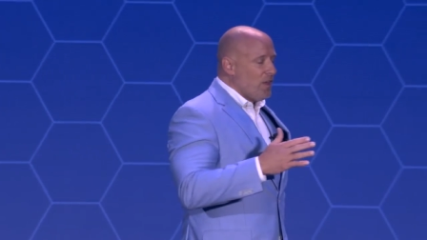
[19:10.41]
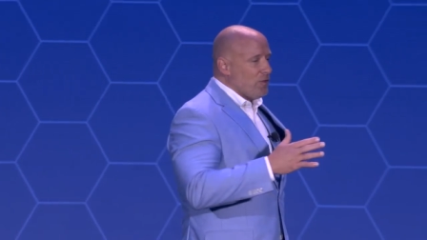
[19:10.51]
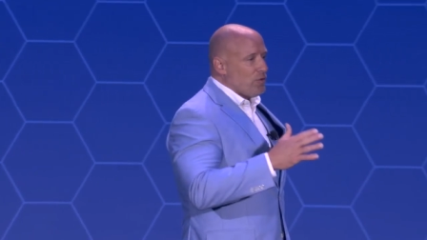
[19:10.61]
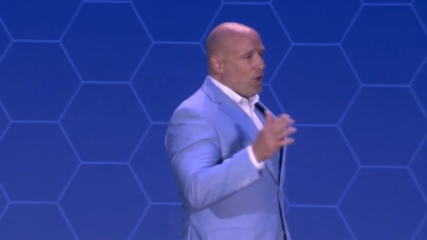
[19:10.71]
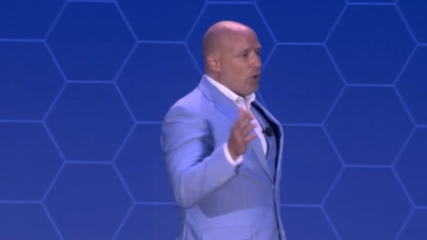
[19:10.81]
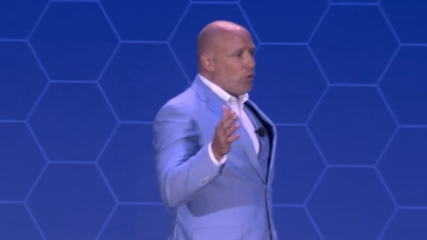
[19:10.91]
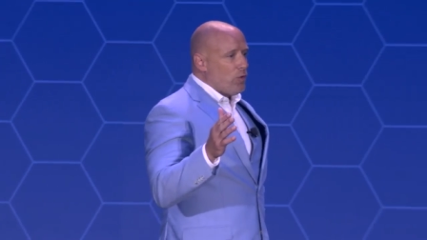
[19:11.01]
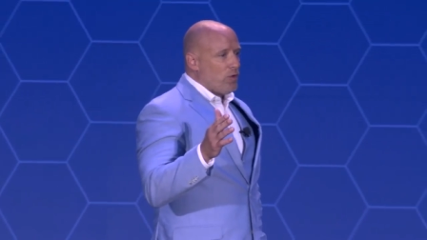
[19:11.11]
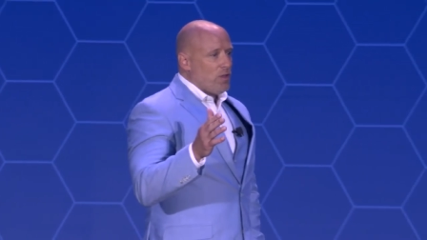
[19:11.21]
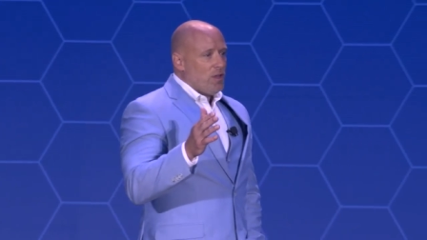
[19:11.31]
So
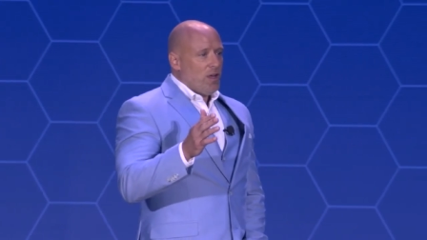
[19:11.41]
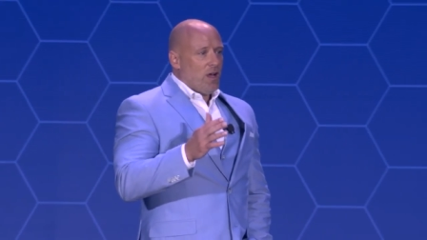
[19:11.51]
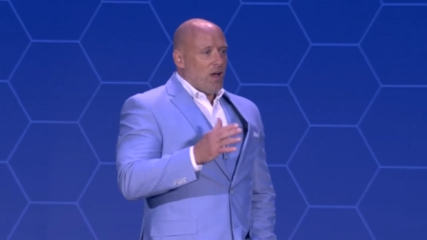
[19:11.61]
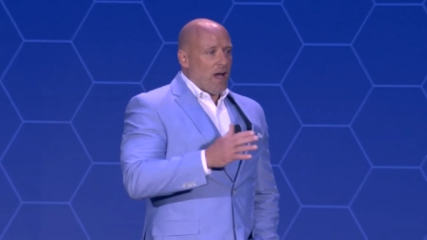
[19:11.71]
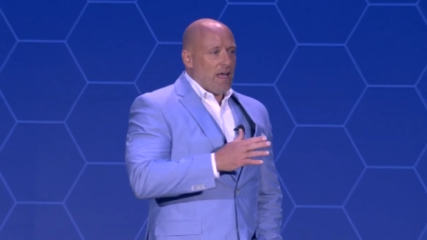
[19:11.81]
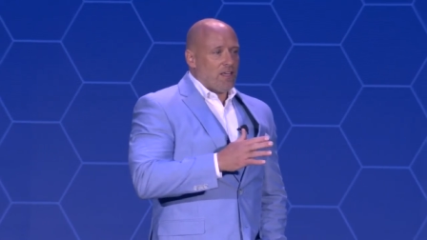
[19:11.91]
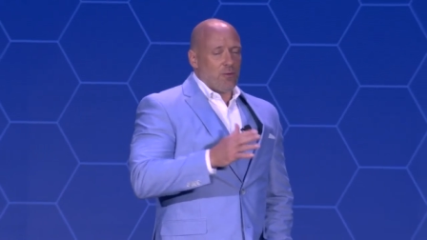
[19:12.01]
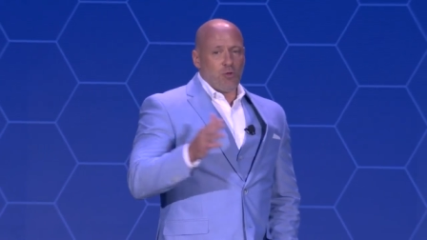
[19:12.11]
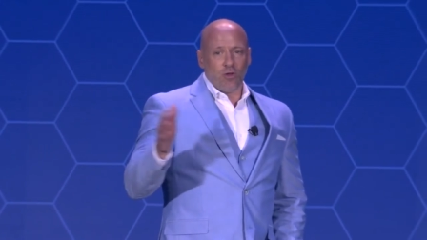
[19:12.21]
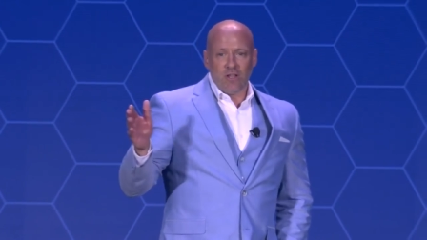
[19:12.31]
I
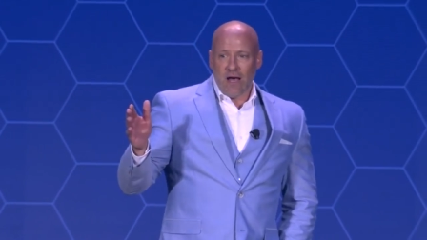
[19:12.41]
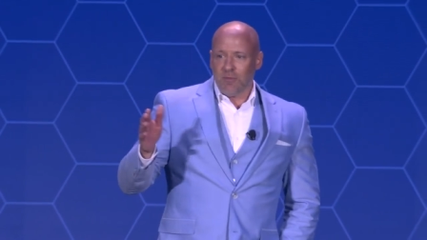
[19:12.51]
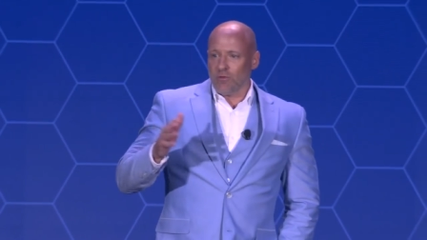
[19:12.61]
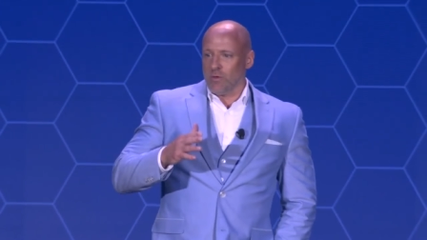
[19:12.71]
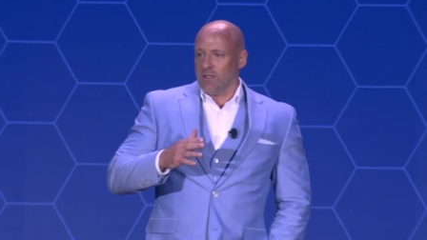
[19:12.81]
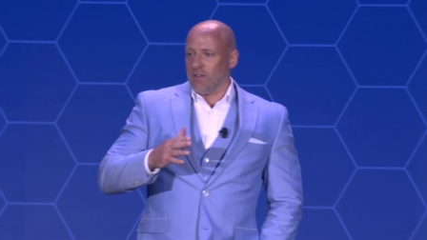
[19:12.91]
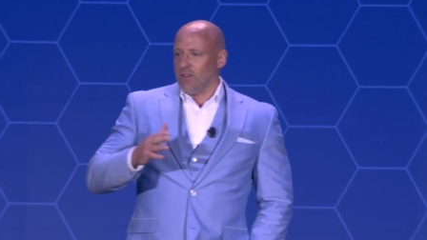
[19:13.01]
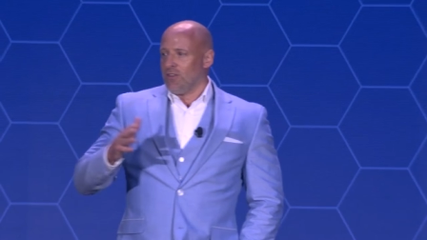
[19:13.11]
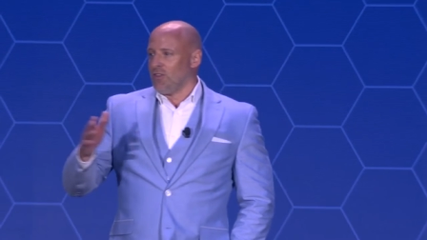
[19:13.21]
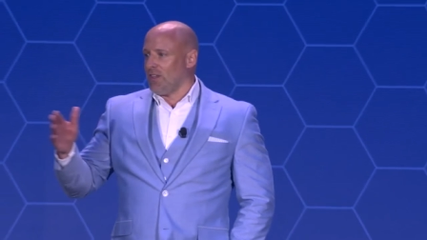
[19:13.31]
commute a lot between
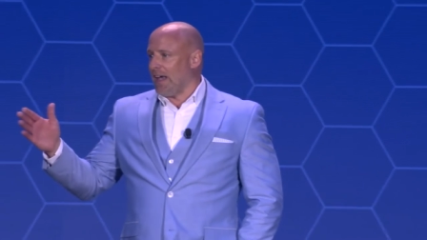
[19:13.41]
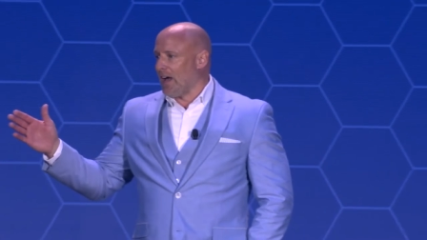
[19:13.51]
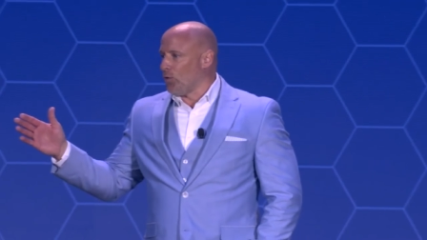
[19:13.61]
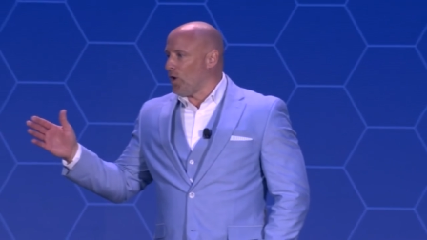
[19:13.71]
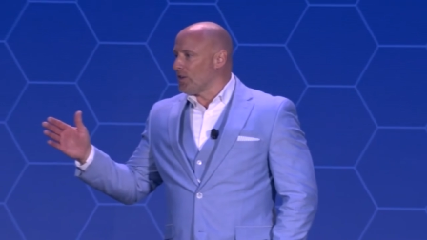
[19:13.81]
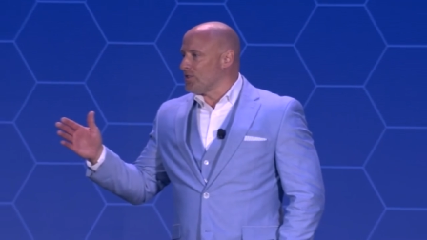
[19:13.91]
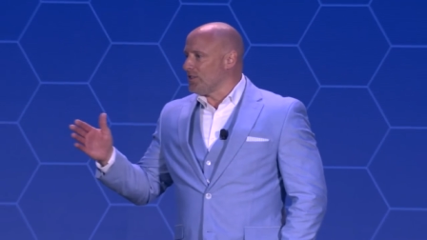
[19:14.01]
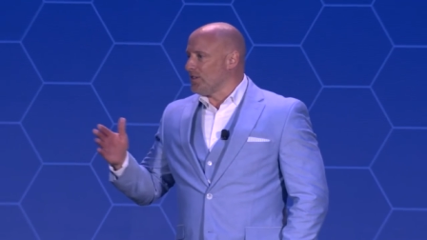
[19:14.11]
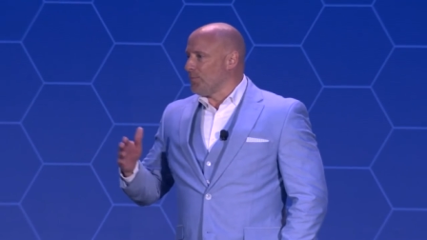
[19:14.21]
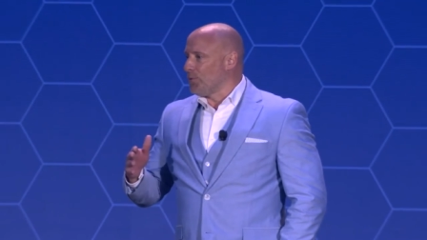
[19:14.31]
Seattle,
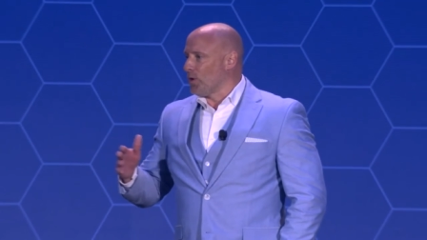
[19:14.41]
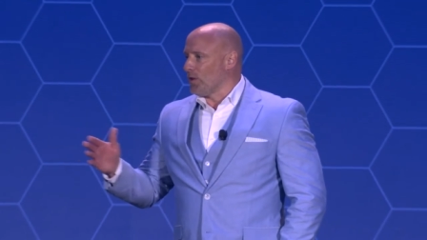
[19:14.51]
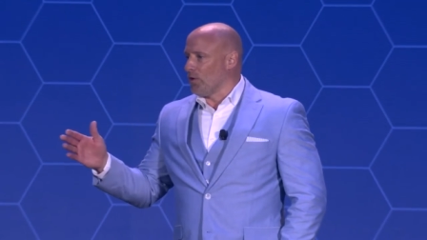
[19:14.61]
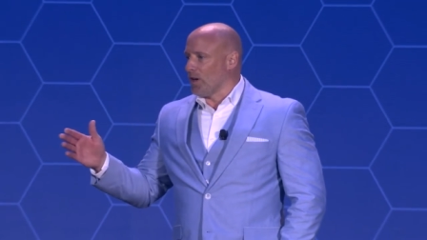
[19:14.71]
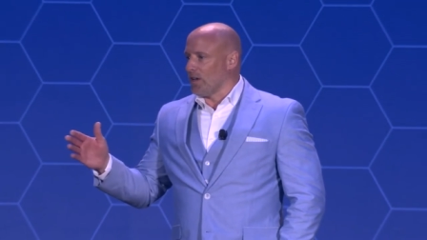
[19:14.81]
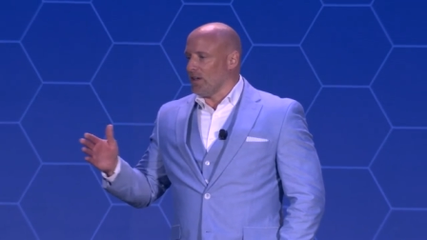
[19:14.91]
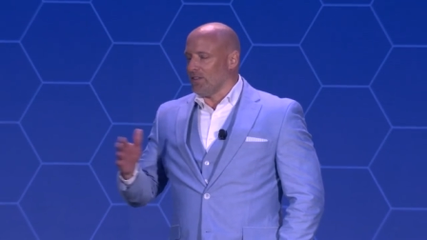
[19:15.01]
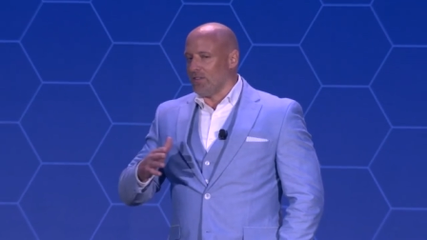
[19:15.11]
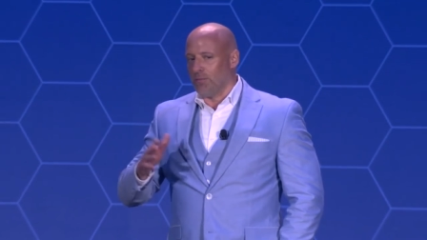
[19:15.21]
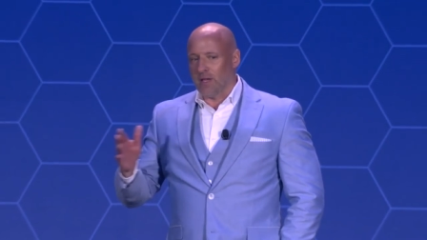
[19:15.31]
Washington, and Portland, Oregon, and
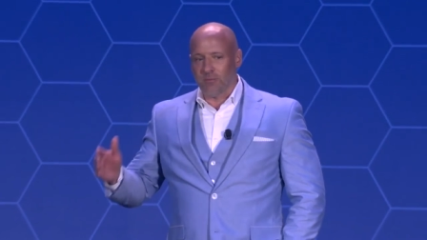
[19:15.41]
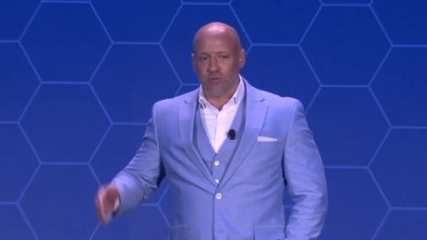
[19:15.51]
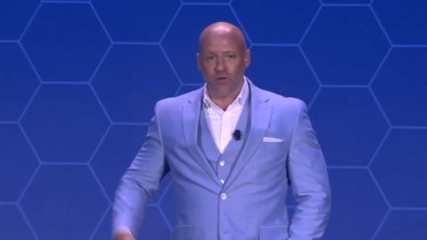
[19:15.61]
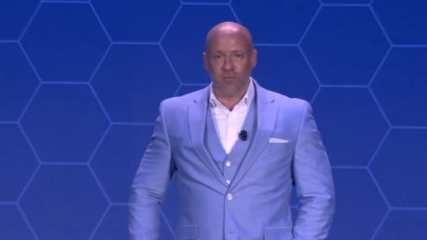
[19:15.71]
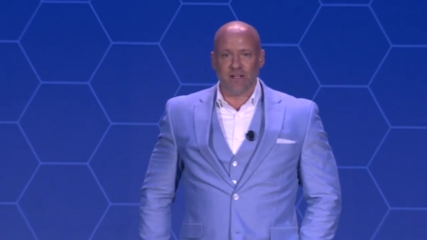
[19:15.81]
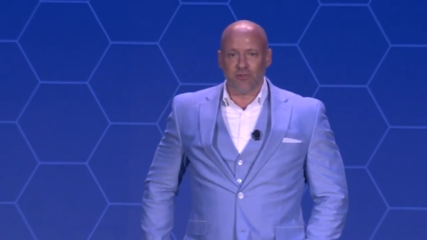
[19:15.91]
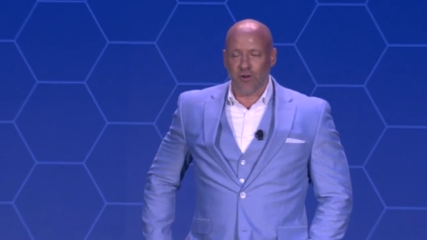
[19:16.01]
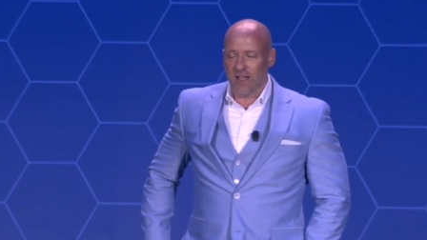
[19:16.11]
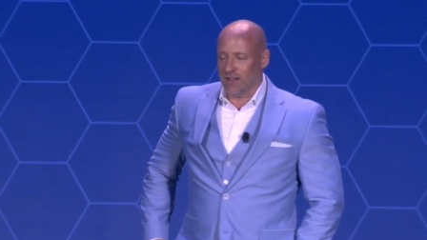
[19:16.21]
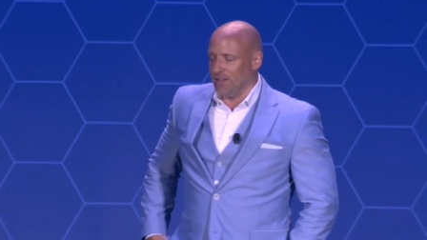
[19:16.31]
sometimes do it by
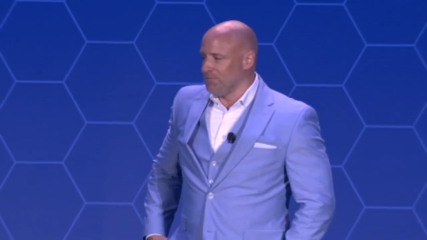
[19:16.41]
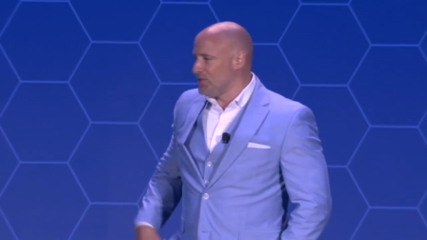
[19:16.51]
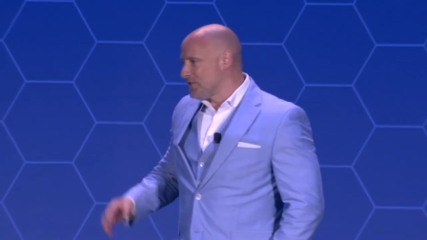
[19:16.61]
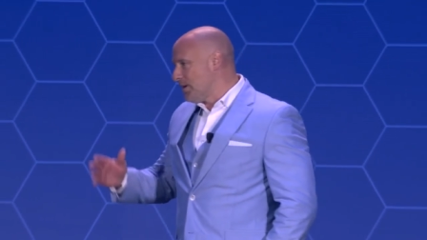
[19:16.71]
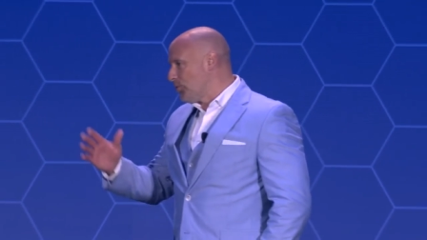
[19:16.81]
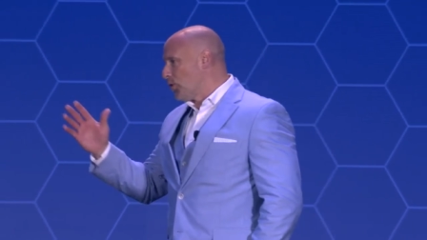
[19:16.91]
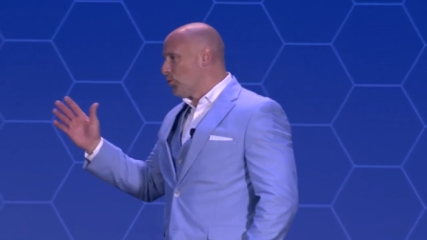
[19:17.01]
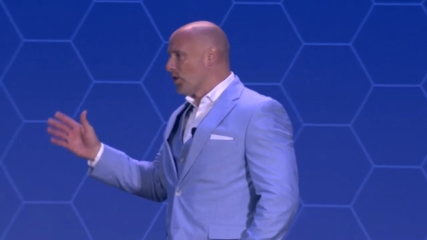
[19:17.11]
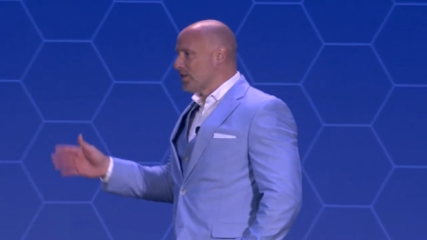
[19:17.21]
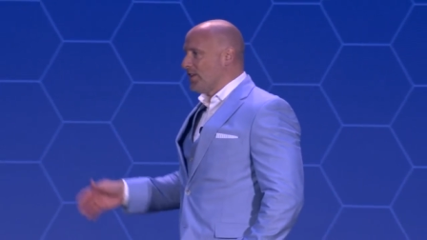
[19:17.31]
train, just get more
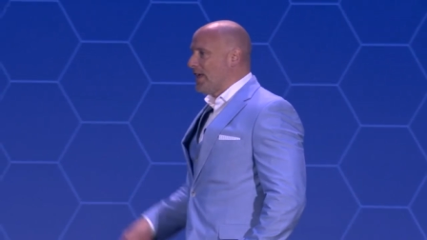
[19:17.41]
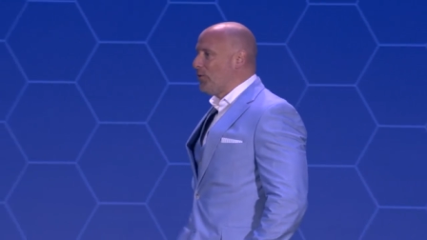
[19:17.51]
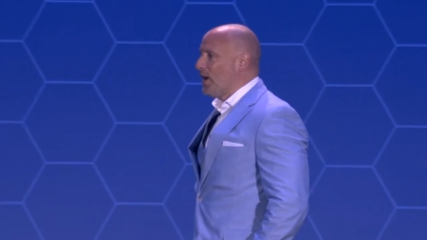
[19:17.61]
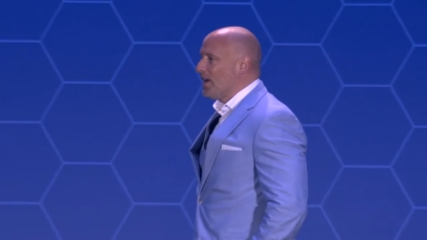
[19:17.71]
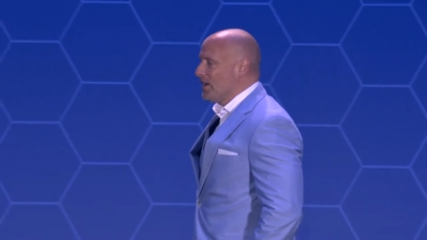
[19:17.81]
work done that way.